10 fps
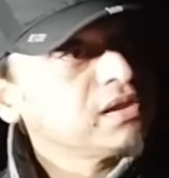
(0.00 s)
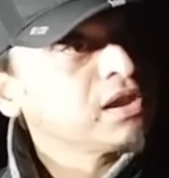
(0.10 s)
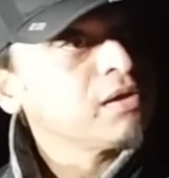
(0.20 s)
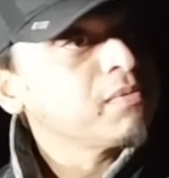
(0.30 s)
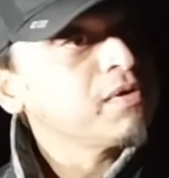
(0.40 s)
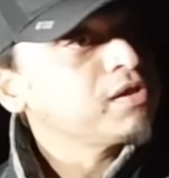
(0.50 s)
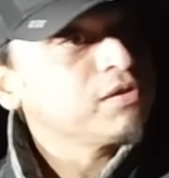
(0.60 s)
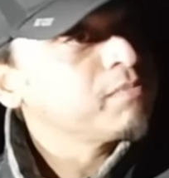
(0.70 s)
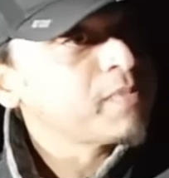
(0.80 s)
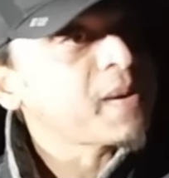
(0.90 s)
you've confined it to
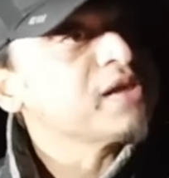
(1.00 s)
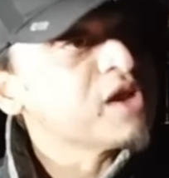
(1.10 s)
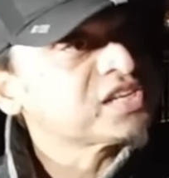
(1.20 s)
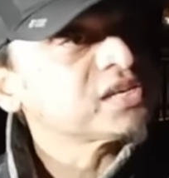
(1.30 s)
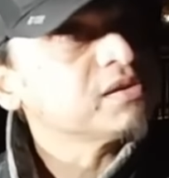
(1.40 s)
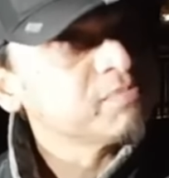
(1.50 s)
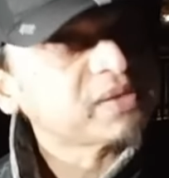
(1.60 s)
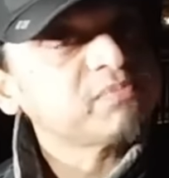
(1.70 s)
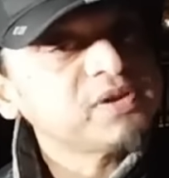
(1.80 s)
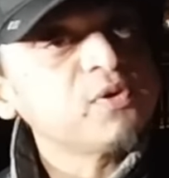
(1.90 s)
something that I you ask, ask. But
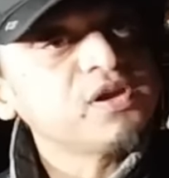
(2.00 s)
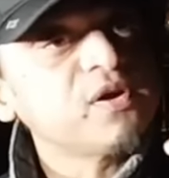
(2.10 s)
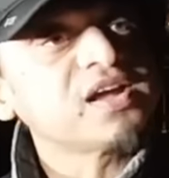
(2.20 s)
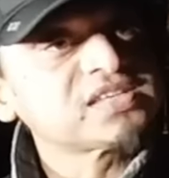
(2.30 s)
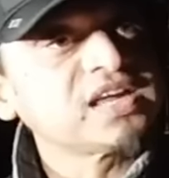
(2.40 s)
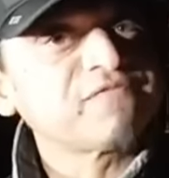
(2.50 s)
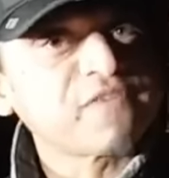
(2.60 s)
you, you're ask asking